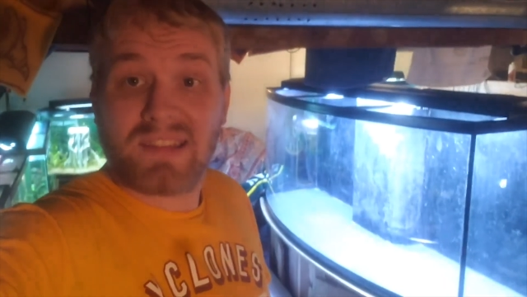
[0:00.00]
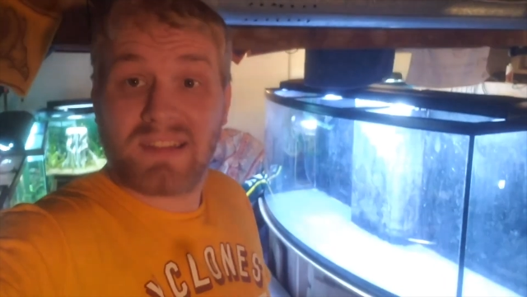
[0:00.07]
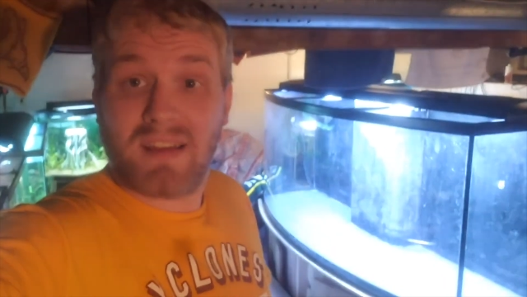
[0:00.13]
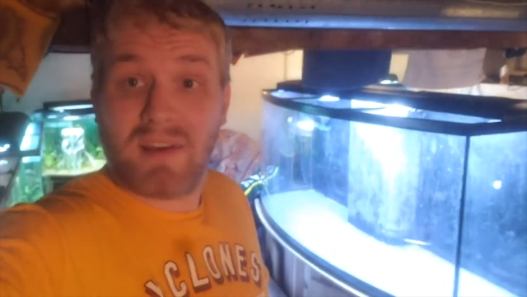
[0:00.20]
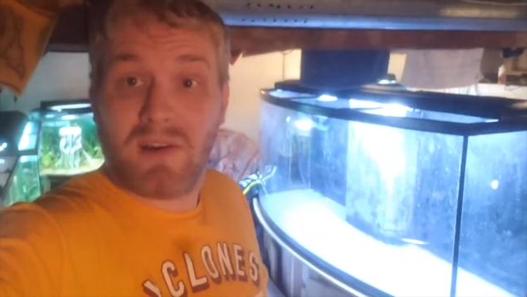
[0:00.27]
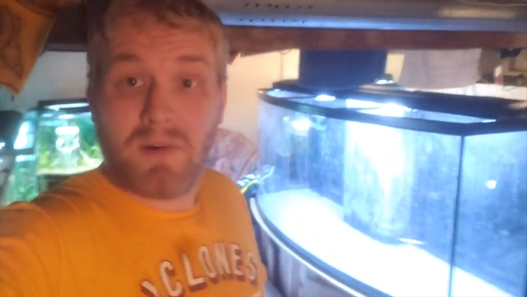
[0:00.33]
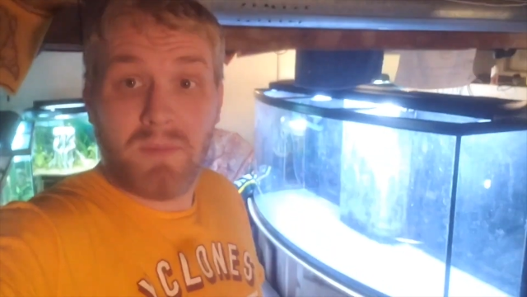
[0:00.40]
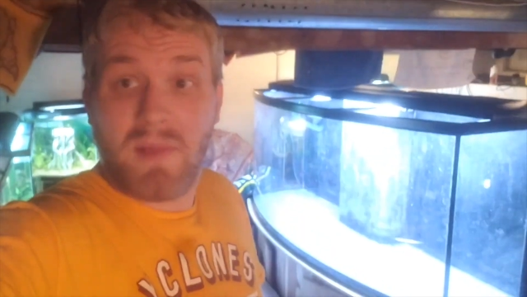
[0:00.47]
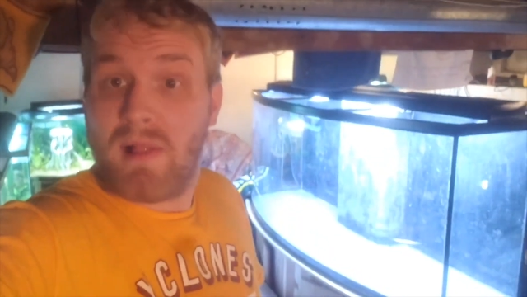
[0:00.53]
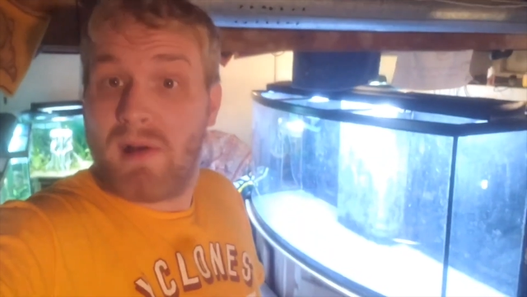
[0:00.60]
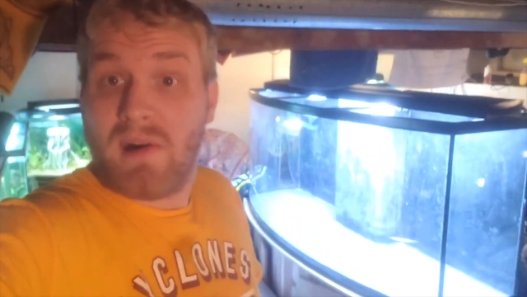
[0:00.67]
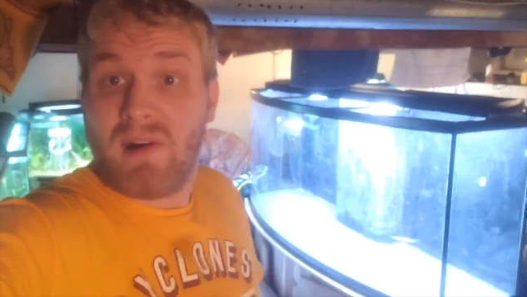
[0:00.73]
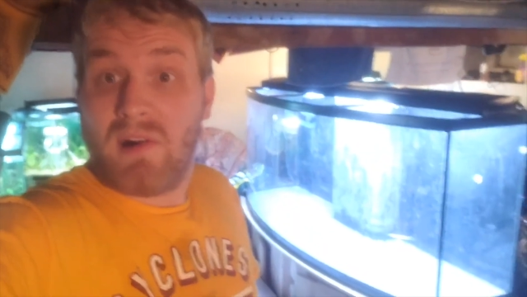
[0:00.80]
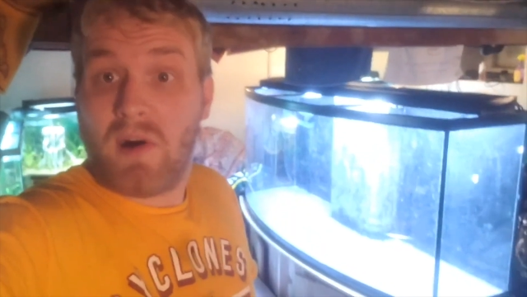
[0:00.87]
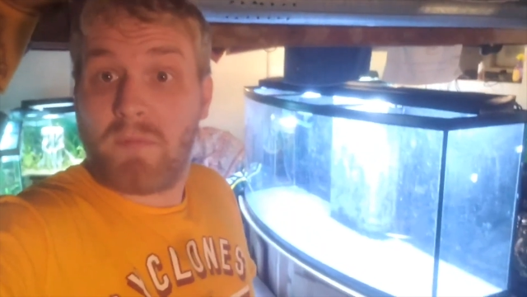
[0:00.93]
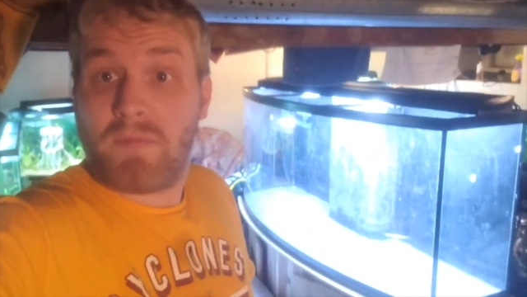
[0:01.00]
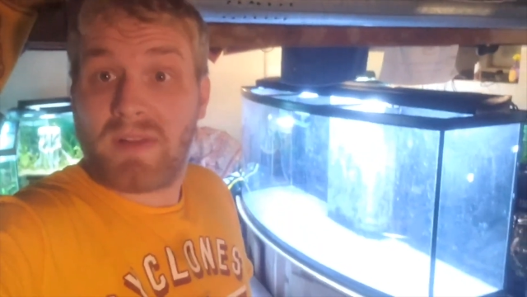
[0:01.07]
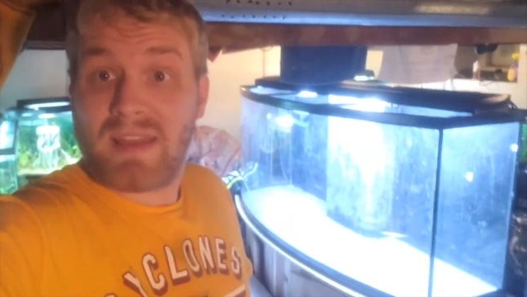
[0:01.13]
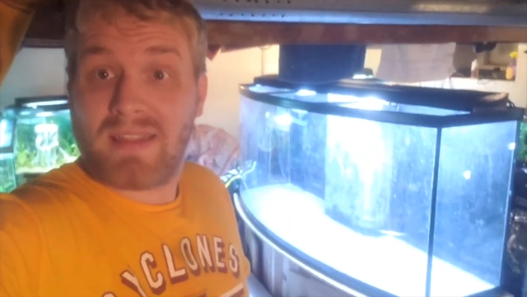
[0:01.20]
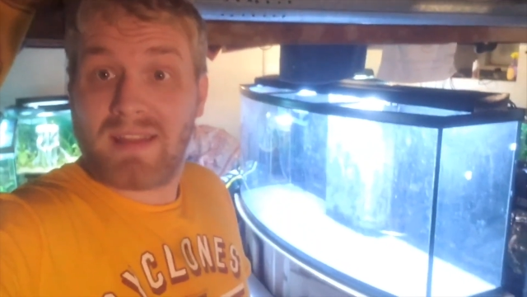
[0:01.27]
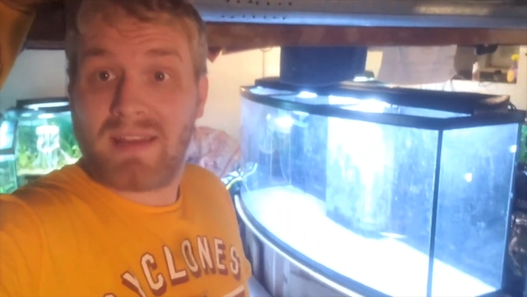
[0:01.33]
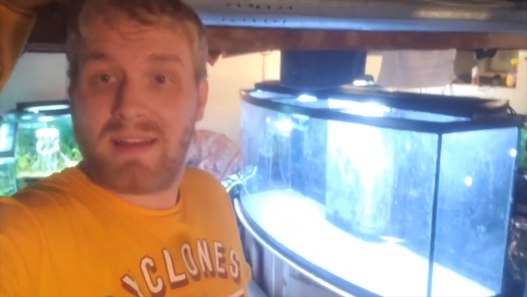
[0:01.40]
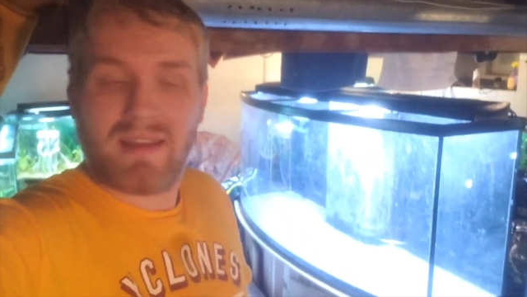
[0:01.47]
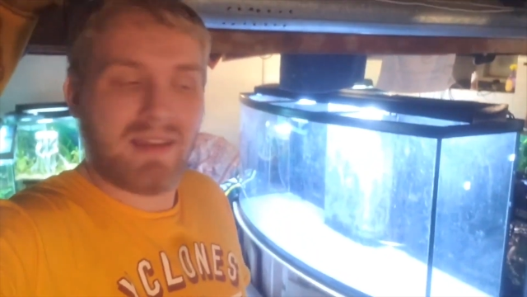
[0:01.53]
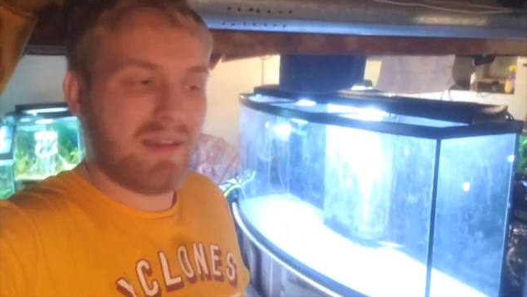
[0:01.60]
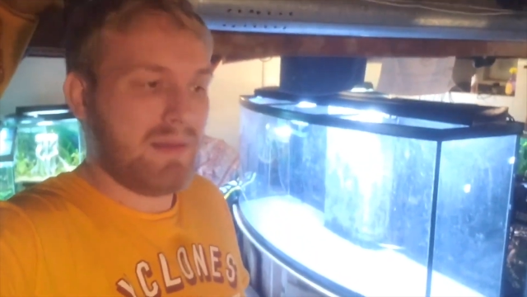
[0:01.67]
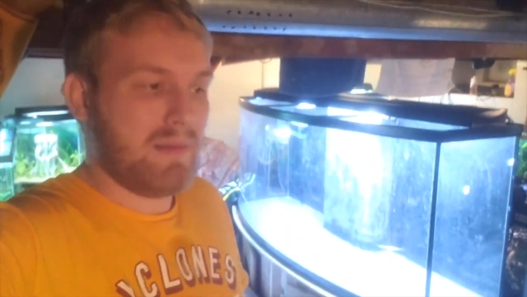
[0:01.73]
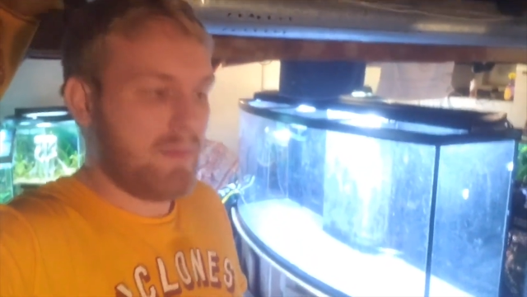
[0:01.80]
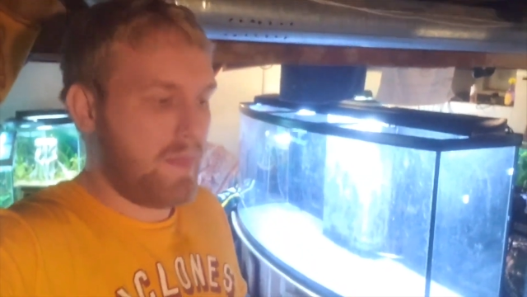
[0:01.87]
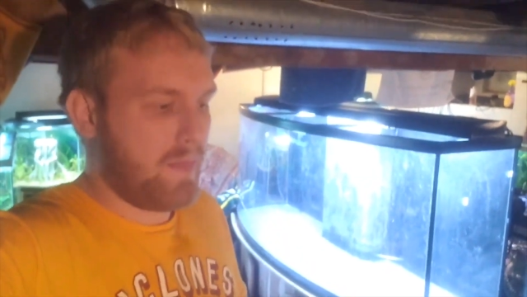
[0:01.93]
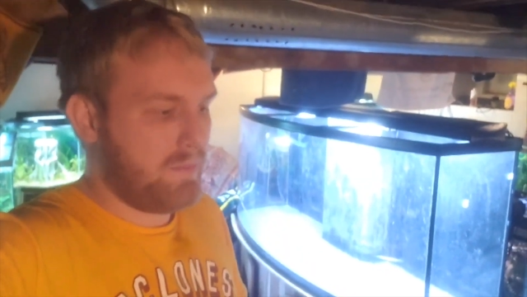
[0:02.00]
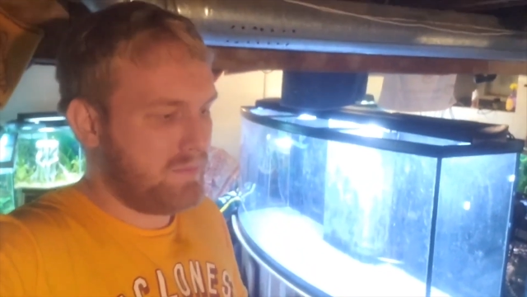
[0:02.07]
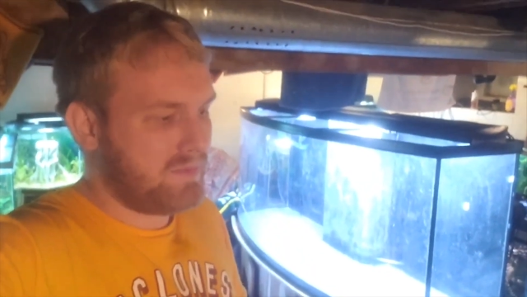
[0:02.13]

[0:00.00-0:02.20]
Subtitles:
tank, so hopefully the